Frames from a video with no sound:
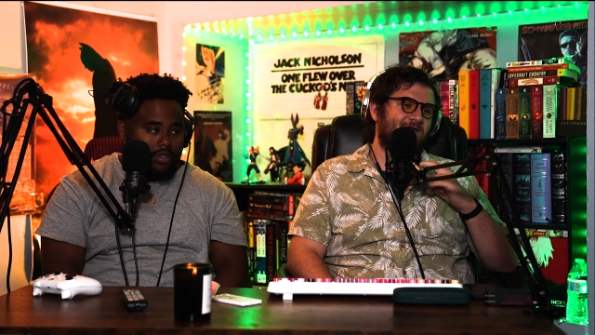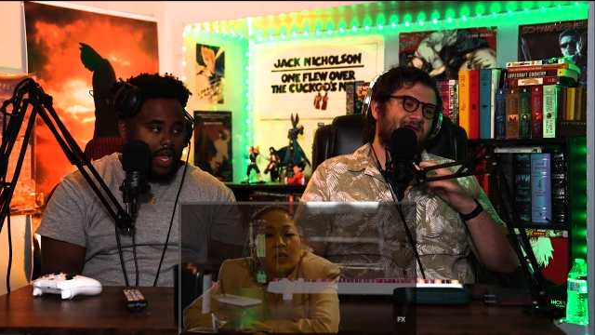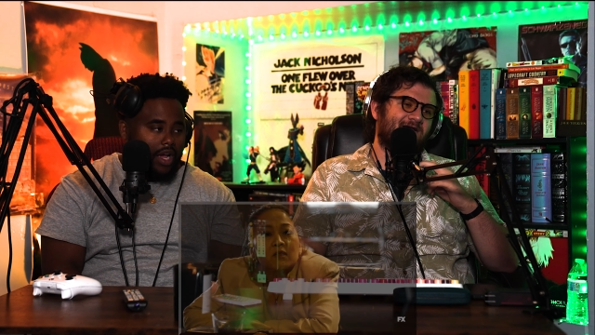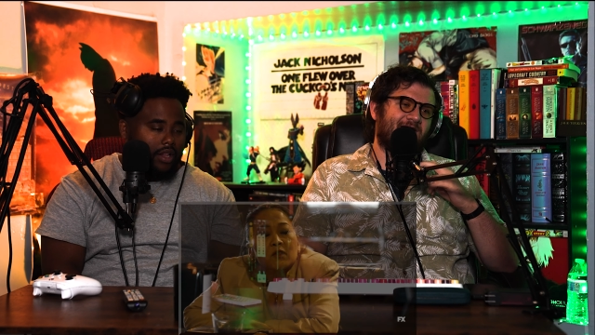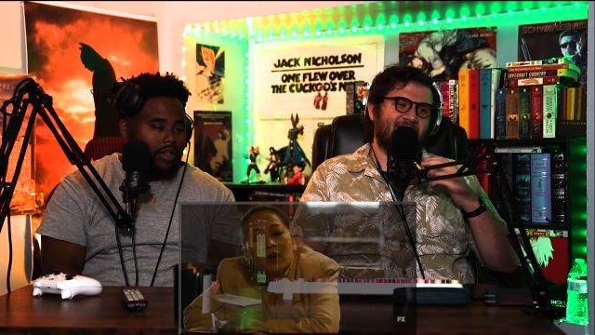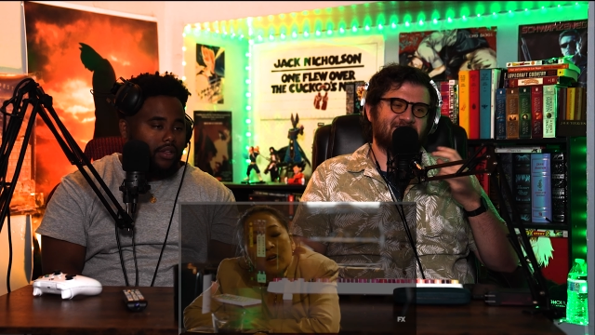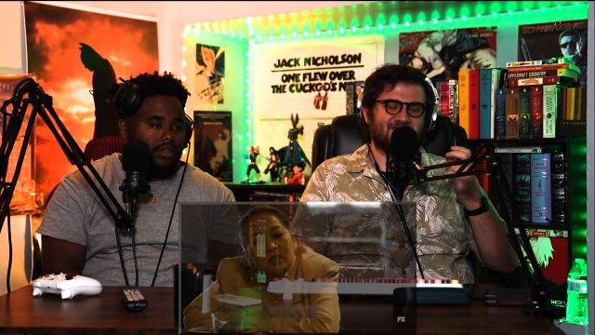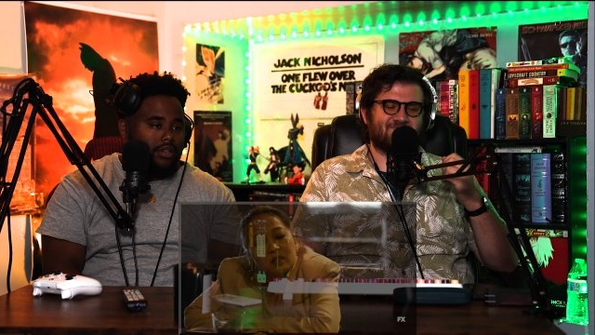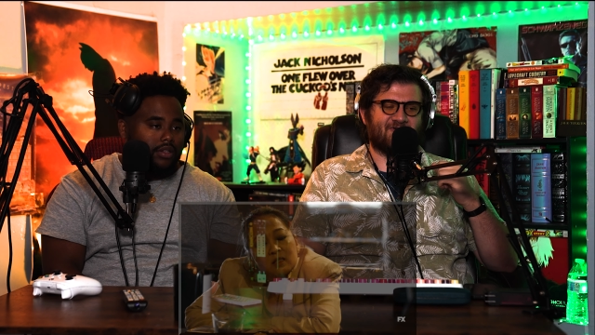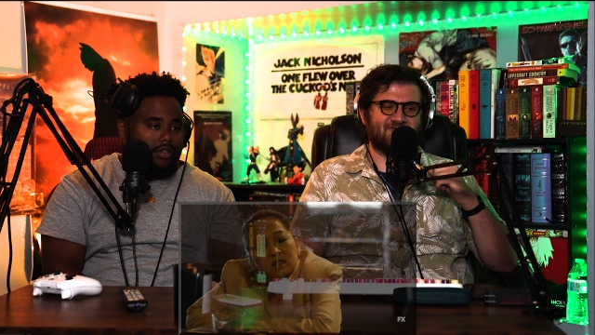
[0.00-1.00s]
Speaker 1: Exactly. I just
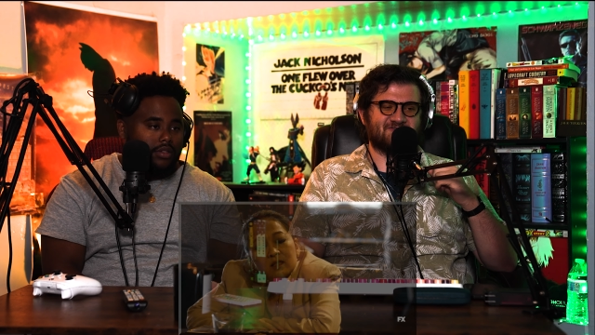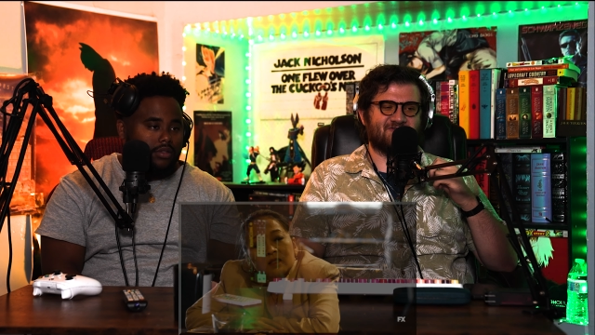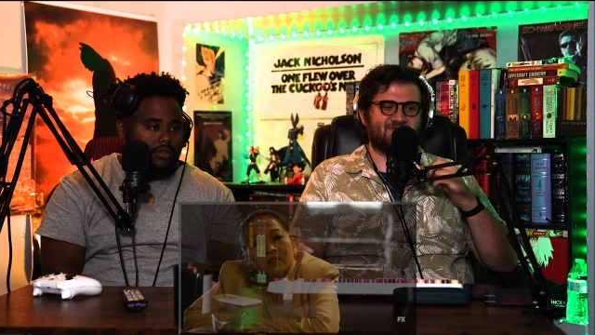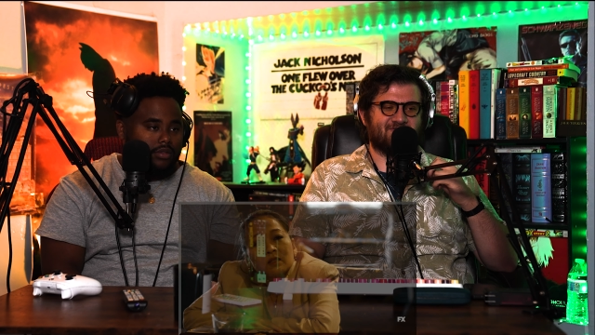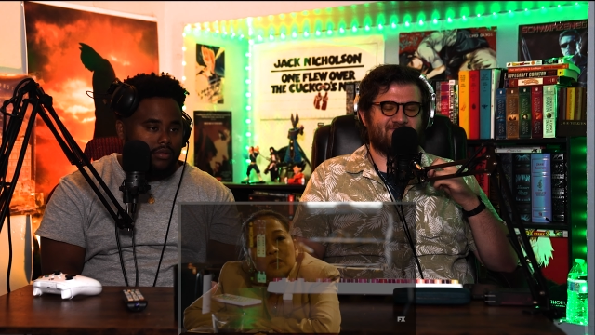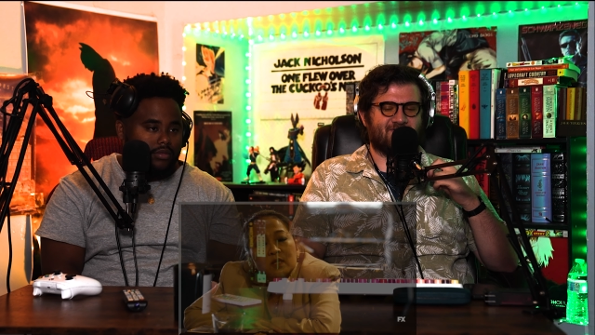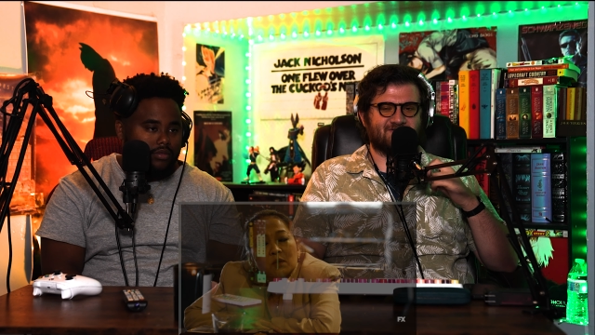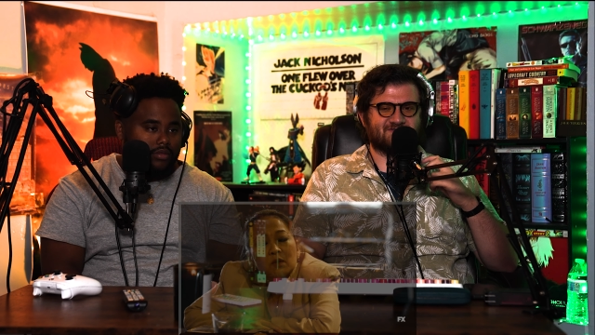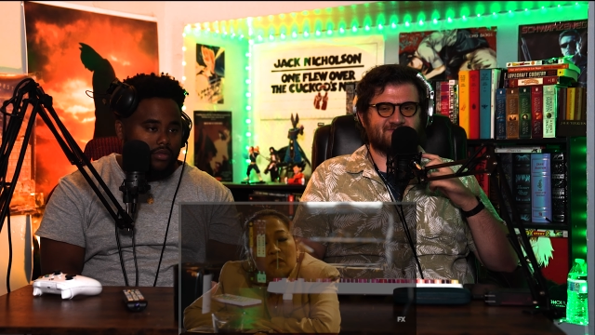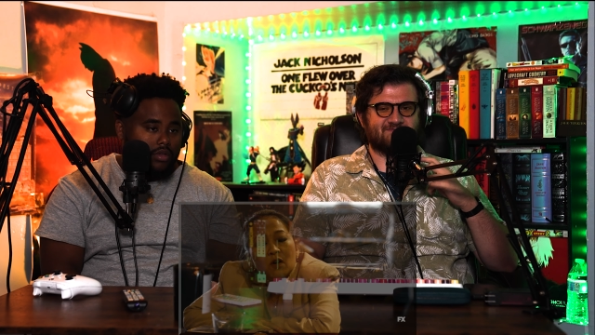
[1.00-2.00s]
think Franklin's going to do it
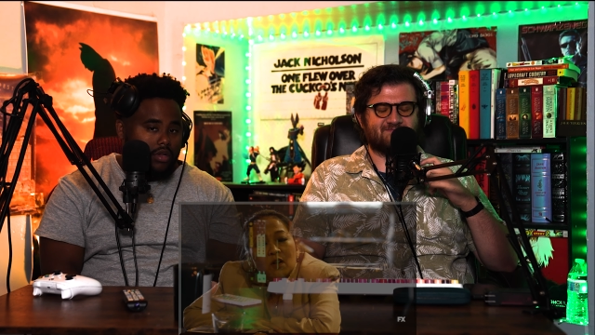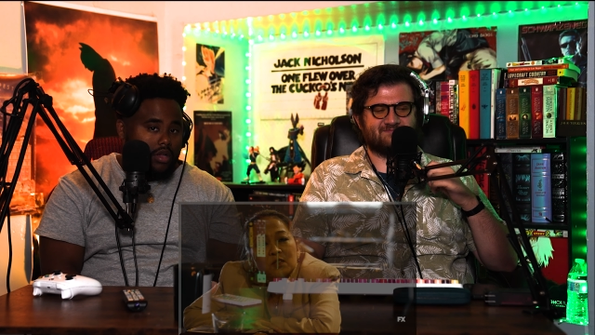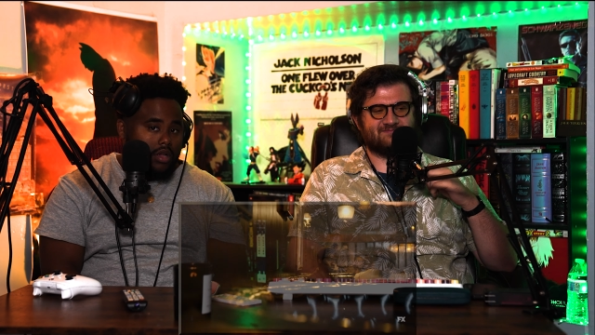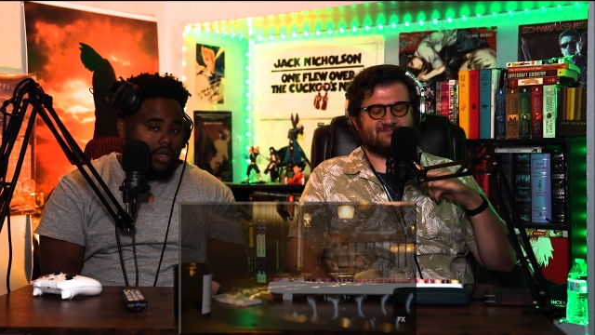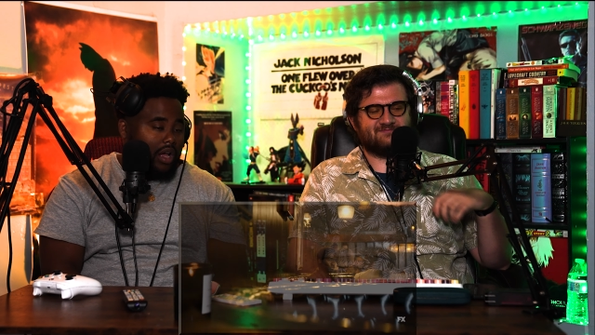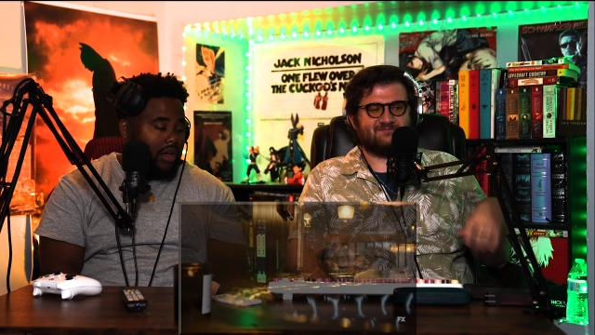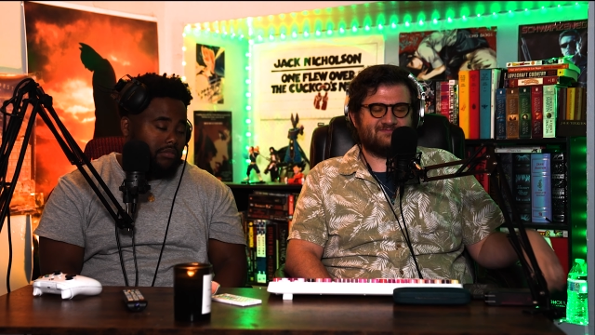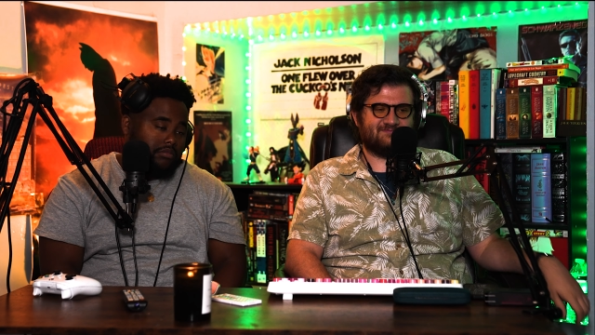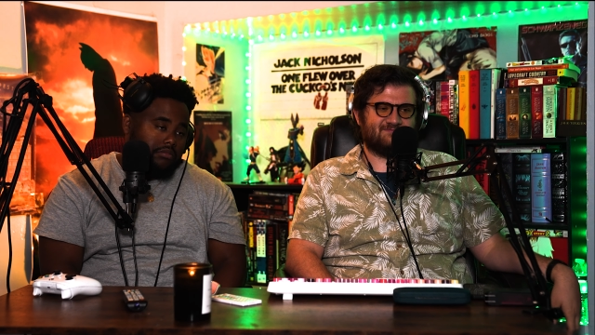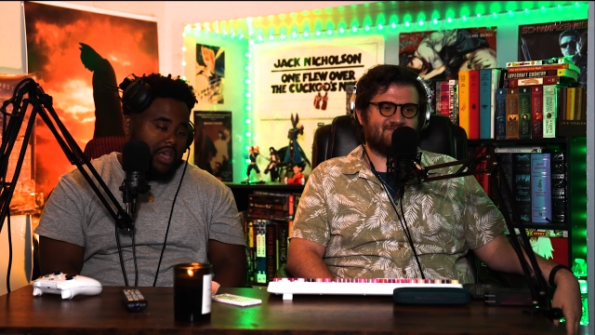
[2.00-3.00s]
first.
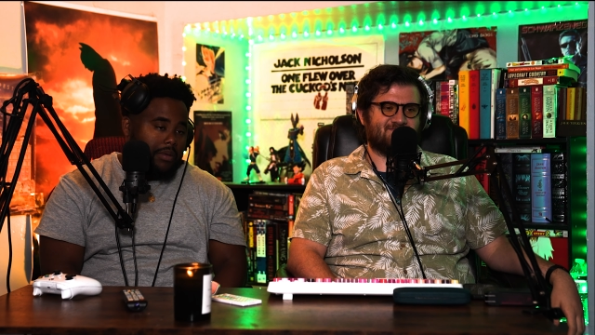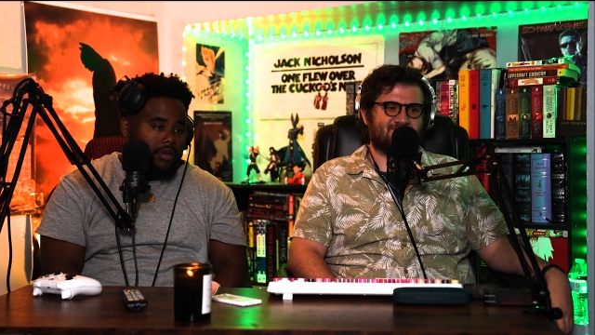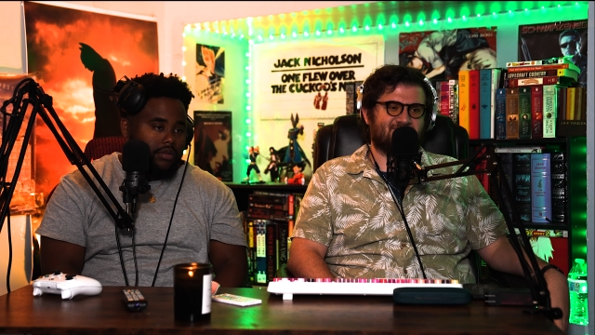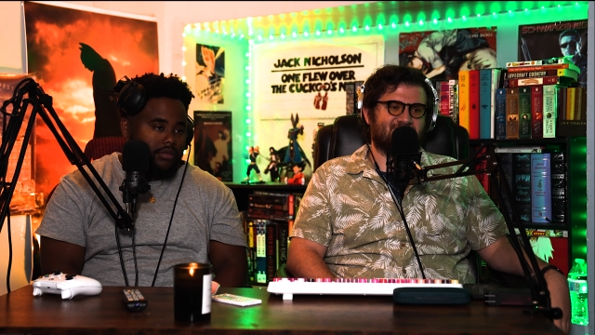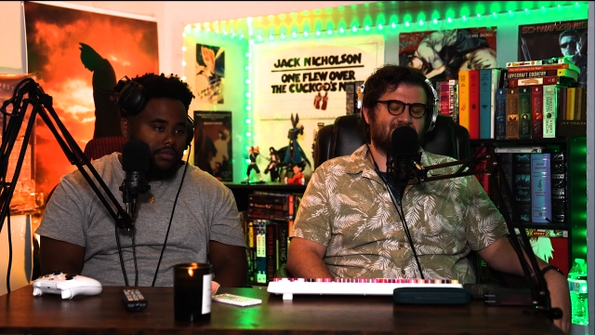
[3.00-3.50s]
Maybe.